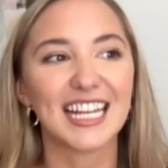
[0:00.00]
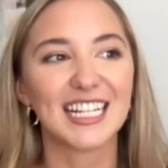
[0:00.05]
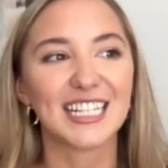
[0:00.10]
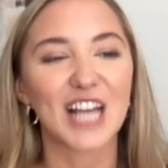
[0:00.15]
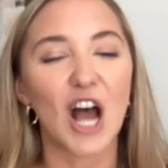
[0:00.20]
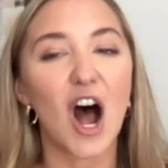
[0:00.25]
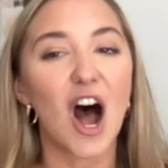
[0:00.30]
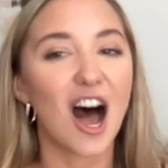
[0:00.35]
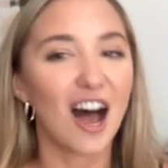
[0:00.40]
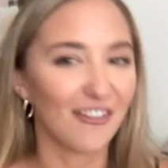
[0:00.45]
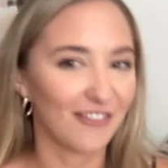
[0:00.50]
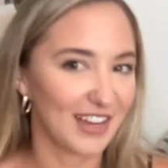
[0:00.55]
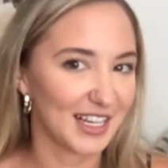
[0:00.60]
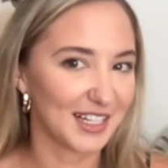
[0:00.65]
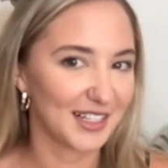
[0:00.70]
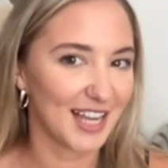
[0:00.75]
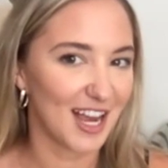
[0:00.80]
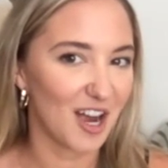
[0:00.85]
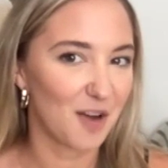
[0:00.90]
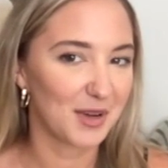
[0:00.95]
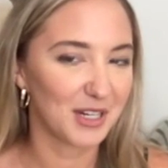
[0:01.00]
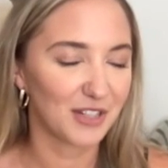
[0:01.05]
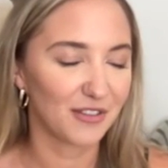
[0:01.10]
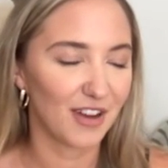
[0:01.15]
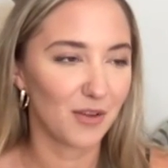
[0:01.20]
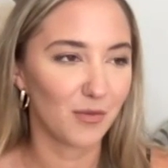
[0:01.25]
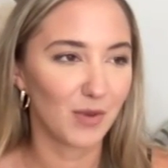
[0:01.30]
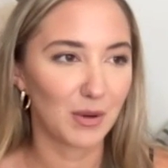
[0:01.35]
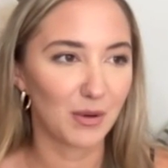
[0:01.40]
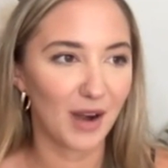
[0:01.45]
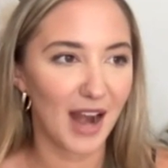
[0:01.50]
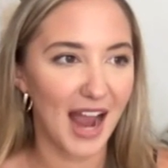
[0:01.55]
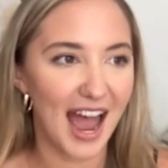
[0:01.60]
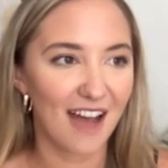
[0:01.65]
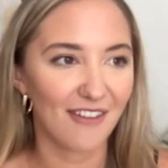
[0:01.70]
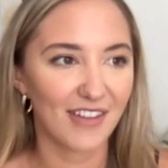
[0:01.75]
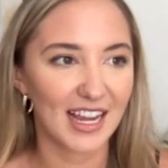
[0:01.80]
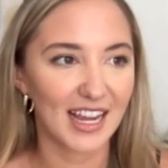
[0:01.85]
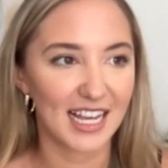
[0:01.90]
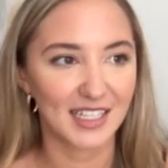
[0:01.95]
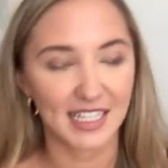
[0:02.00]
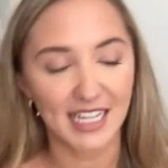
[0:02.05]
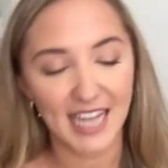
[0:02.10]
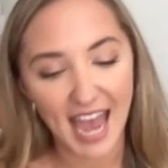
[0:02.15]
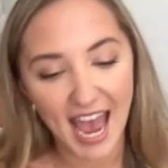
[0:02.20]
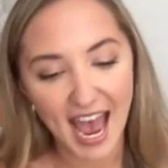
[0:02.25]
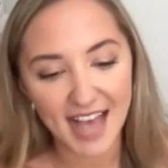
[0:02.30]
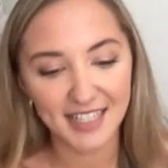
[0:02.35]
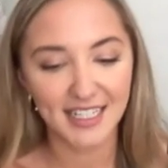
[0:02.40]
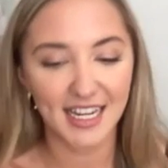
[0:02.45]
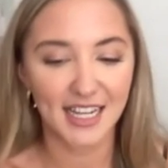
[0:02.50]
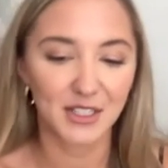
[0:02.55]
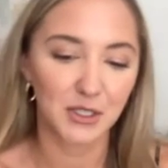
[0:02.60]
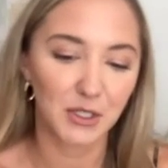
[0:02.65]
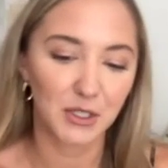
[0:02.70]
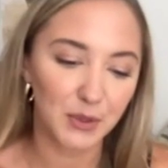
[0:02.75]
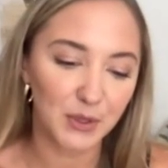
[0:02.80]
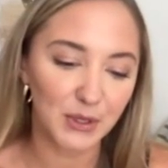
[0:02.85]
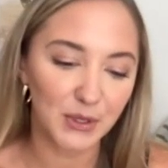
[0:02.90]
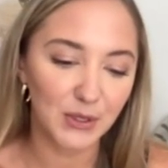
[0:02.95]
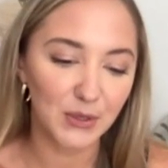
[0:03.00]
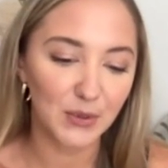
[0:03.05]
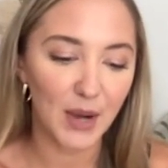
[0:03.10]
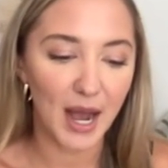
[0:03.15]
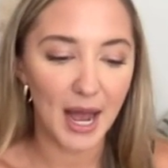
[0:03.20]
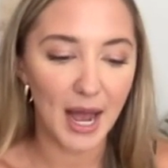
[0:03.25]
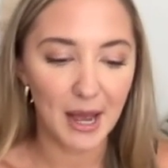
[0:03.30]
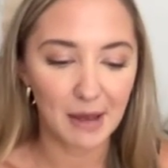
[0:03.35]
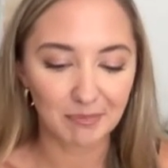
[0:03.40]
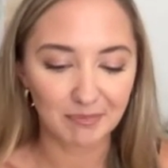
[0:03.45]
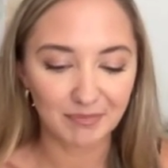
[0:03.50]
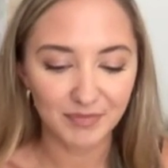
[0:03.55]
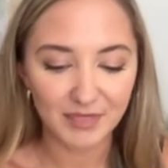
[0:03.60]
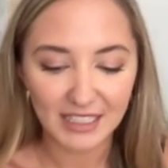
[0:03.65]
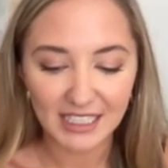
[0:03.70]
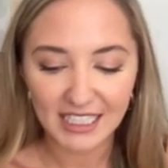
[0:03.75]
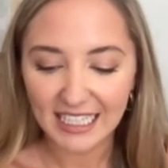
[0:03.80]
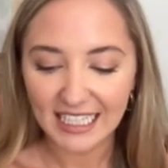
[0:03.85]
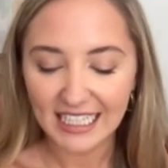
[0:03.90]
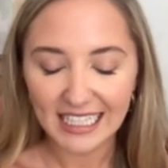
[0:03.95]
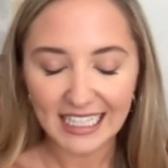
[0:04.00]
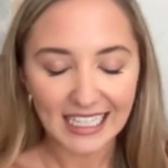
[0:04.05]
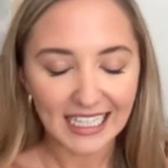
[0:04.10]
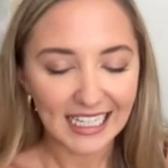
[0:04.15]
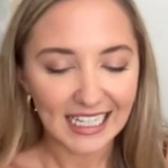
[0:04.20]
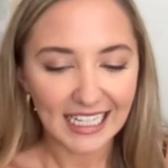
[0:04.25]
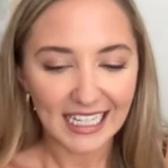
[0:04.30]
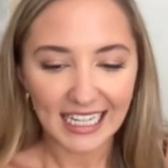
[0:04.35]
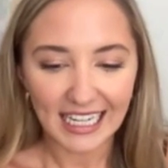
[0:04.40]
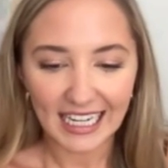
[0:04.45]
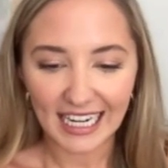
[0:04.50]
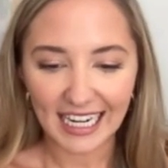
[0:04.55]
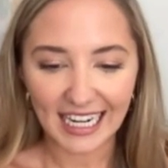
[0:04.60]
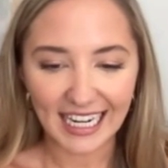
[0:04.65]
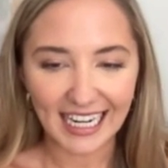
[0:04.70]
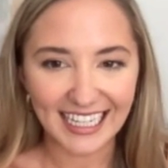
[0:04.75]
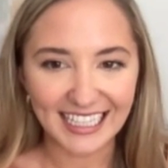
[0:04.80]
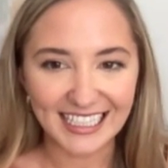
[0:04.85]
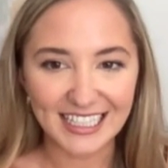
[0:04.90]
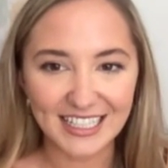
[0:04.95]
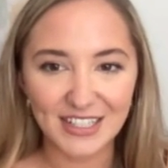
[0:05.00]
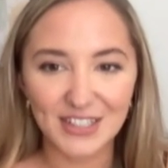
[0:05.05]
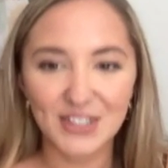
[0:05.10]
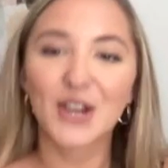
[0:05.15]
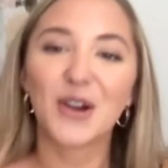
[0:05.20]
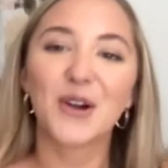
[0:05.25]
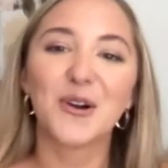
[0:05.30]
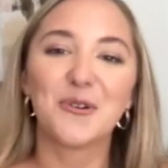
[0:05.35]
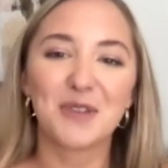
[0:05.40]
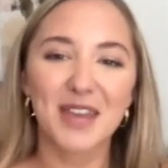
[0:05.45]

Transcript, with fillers: it's obvious how much fun we were having as a cast, as a crew. Um, and so,